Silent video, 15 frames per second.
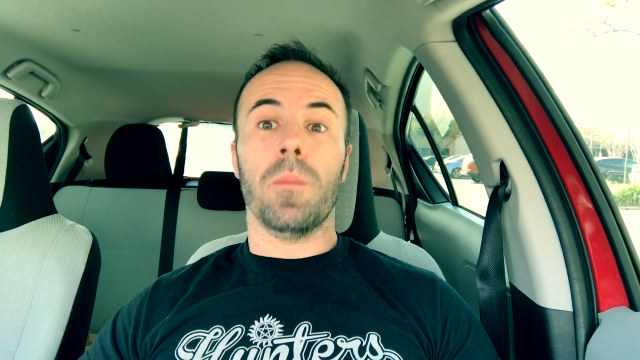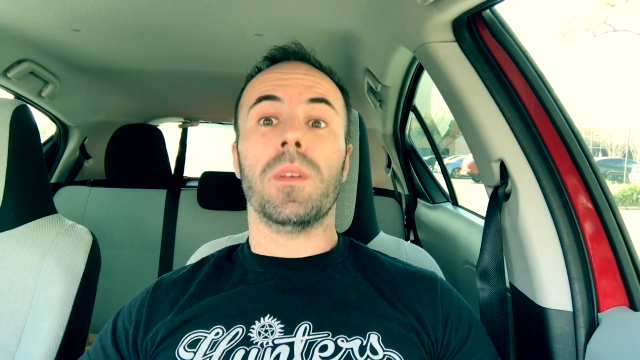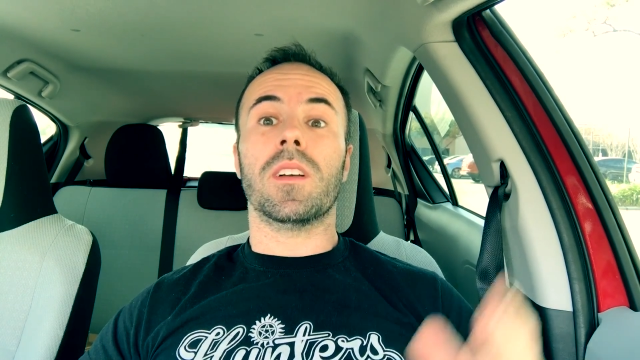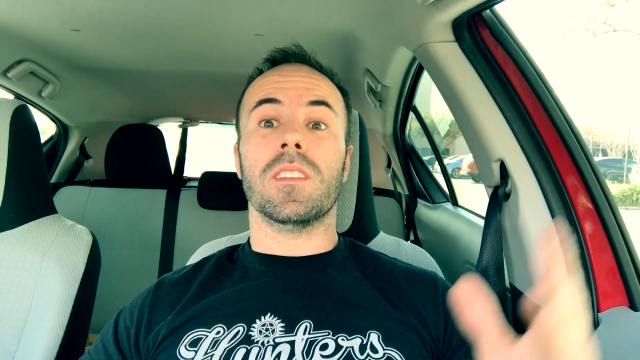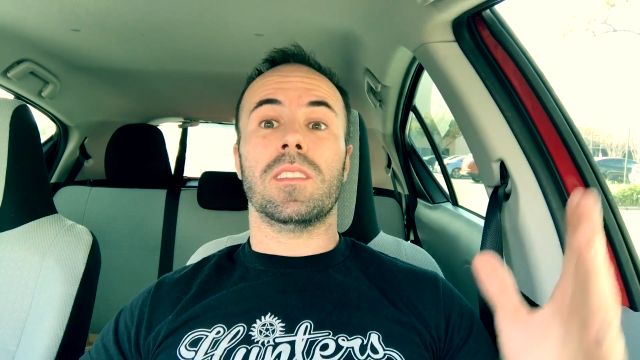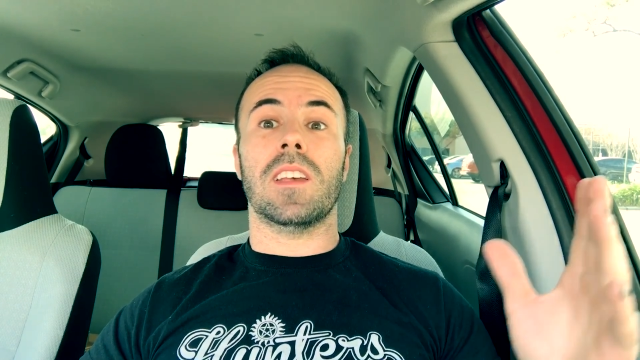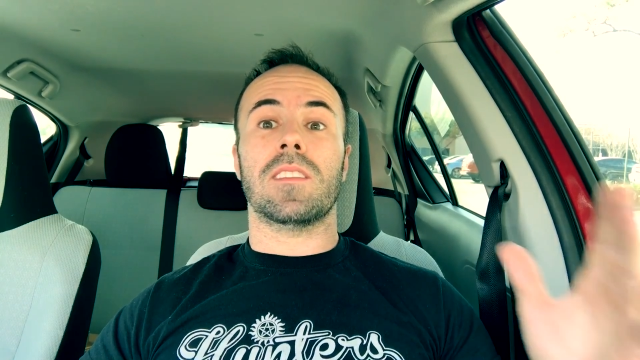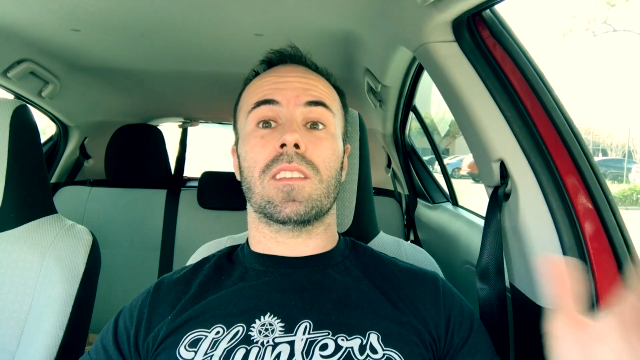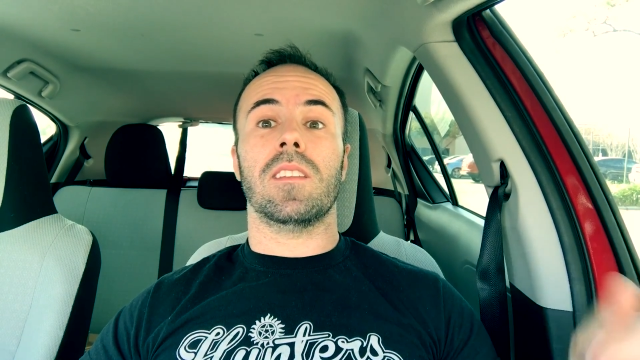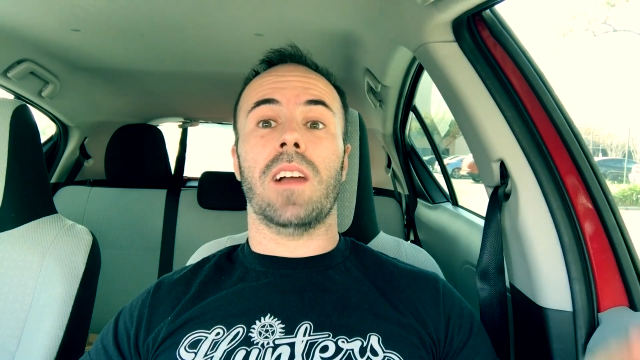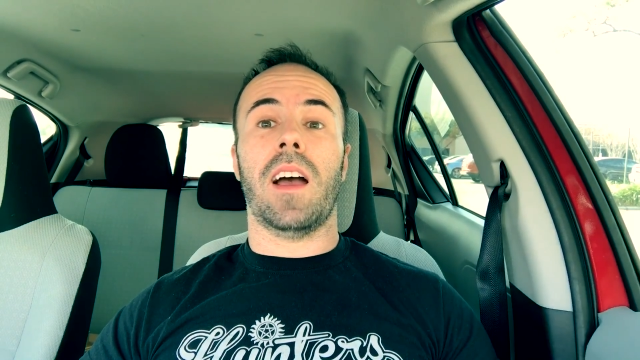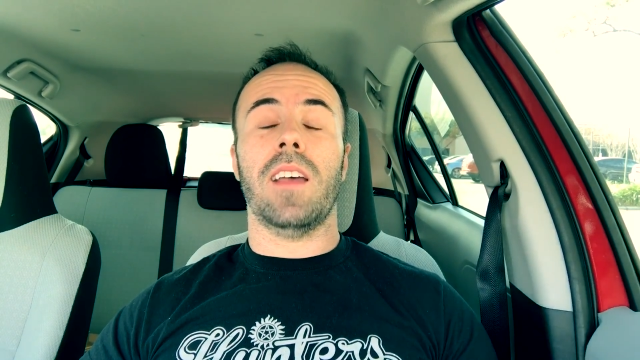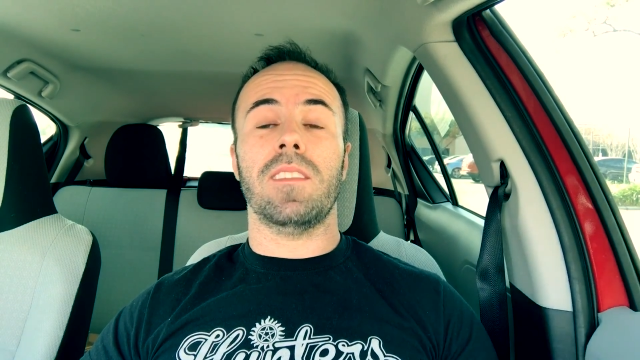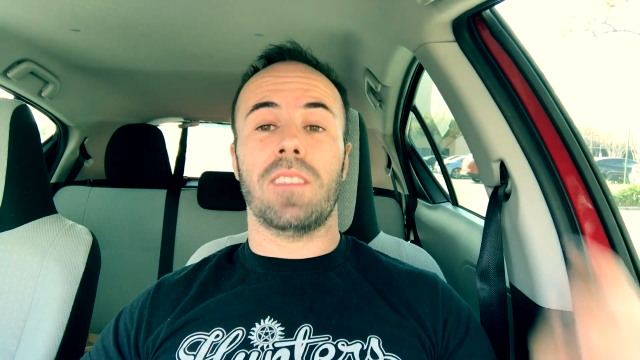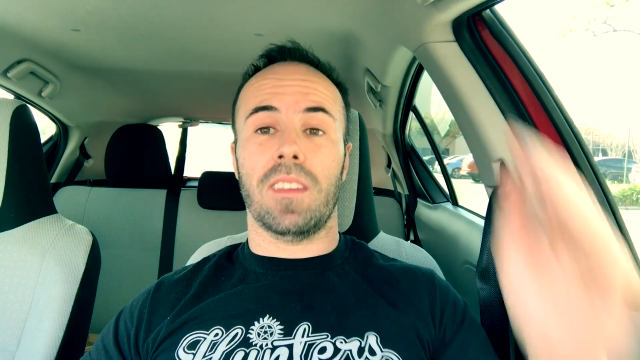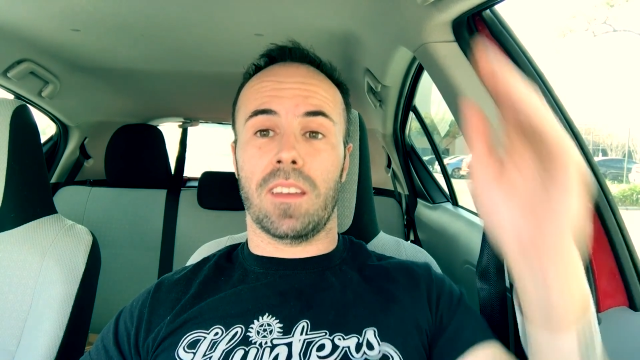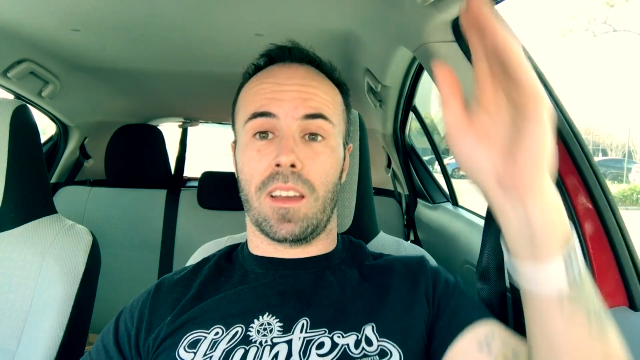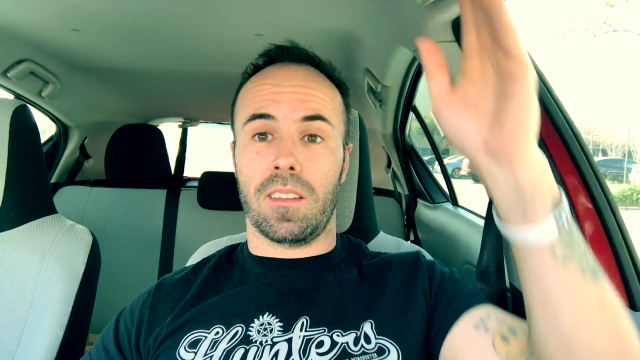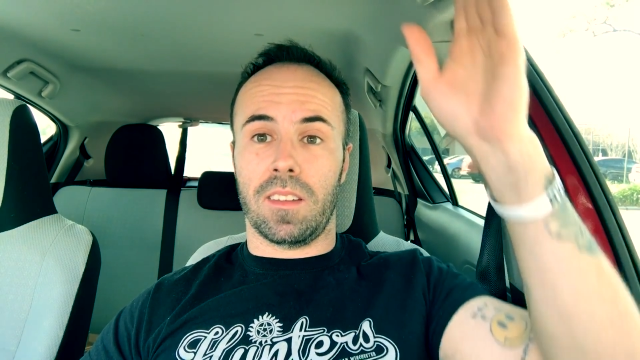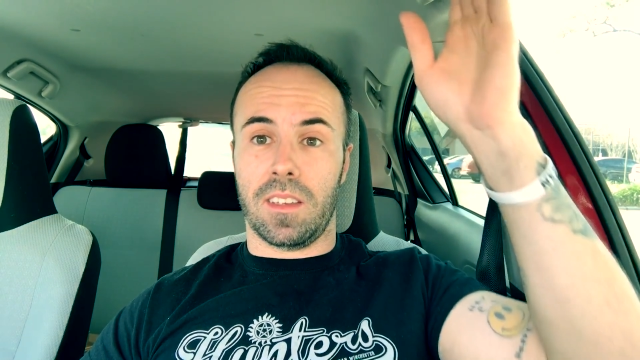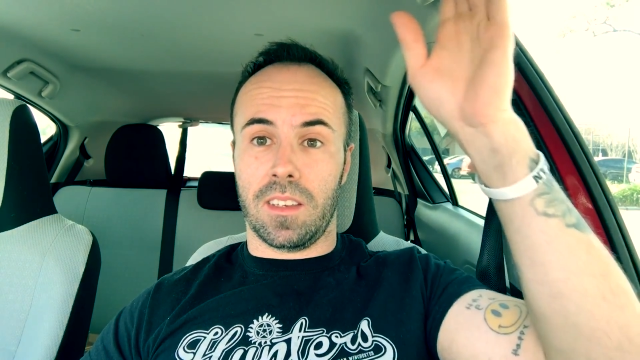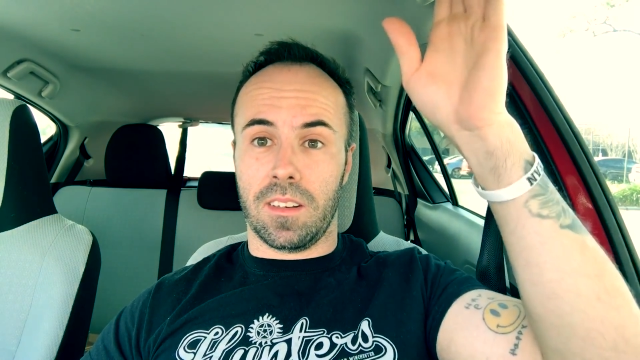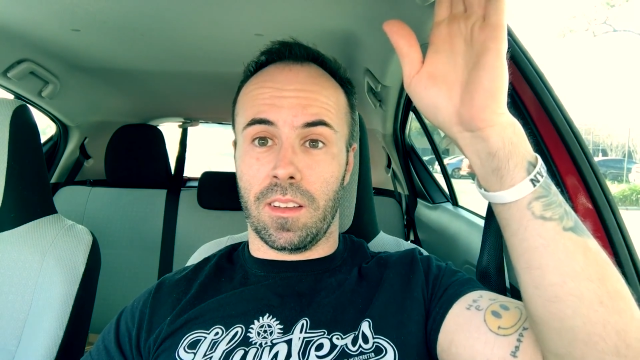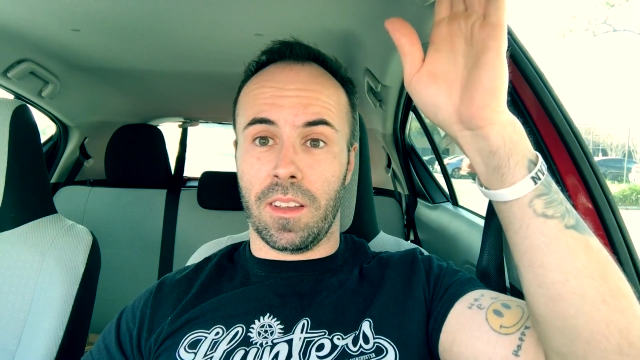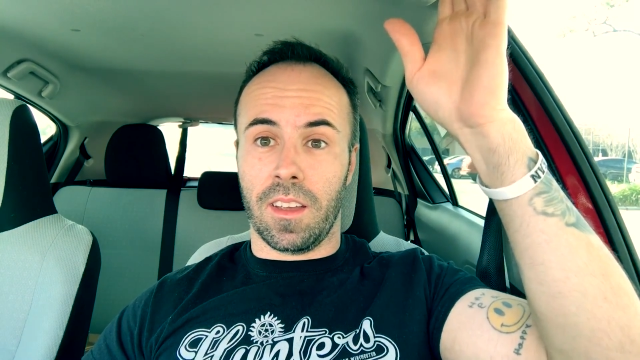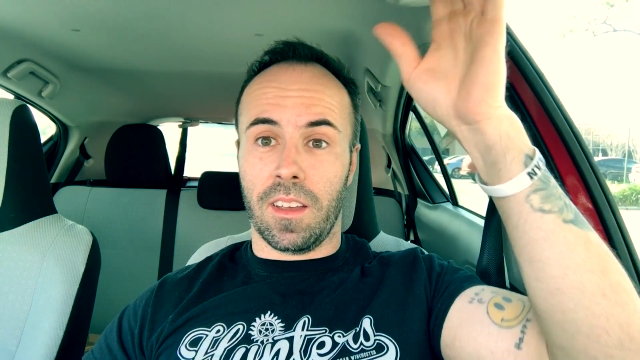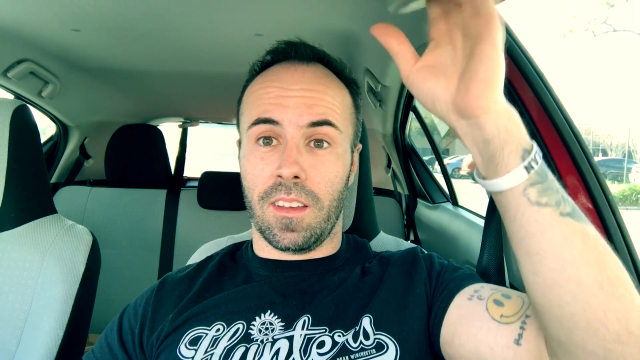because that's the last thing I need.